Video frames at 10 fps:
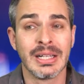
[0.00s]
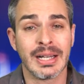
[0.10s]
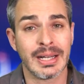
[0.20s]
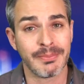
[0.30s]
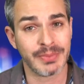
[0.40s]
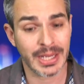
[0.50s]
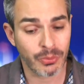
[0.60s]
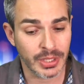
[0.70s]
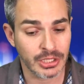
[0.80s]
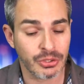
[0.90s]
That
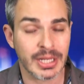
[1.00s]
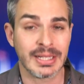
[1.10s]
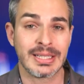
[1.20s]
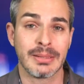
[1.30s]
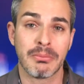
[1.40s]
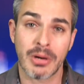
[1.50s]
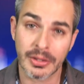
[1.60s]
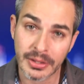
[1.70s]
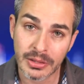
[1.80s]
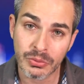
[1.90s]
way you kind of can
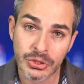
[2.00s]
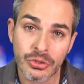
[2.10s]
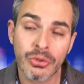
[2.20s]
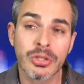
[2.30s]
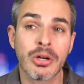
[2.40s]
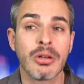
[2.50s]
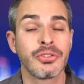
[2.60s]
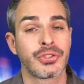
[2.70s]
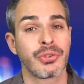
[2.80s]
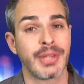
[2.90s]
monitor what's going on.
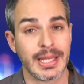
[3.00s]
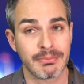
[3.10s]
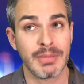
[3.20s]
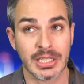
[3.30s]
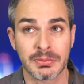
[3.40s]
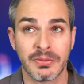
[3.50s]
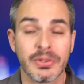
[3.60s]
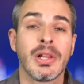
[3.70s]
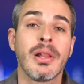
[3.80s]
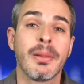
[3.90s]
So that makes me
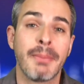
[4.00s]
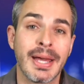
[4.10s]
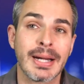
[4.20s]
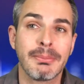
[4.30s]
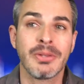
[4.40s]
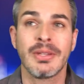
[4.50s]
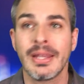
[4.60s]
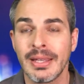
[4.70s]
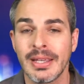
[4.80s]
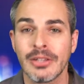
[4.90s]
feel a little better. But on the
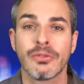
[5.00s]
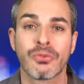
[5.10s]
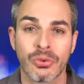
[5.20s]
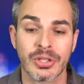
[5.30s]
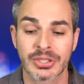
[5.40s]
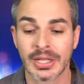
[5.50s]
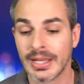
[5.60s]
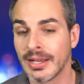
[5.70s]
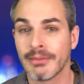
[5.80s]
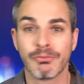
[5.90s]
other hand, of course,
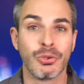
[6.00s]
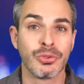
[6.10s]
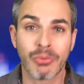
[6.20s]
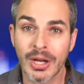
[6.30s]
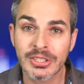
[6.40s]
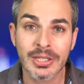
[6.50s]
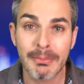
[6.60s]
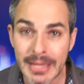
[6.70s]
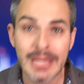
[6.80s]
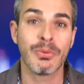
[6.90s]
who's watching
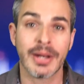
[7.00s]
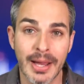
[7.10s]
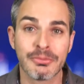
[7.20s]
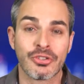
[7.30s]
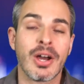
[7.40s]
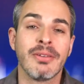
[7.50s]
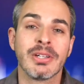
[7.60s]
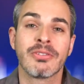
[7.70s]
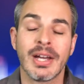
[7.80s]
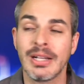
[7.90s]
me when I'm
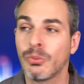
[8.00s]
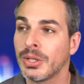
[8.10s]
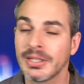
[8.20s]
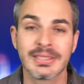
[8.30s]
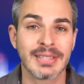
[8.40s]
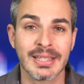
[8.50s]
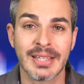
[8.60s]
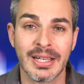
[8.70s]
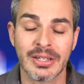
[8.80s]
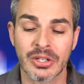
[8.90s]
driving, right? Where does that
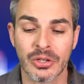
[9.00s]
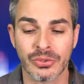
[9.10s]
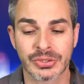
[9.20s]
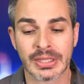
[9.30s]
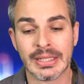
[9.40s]
data goes?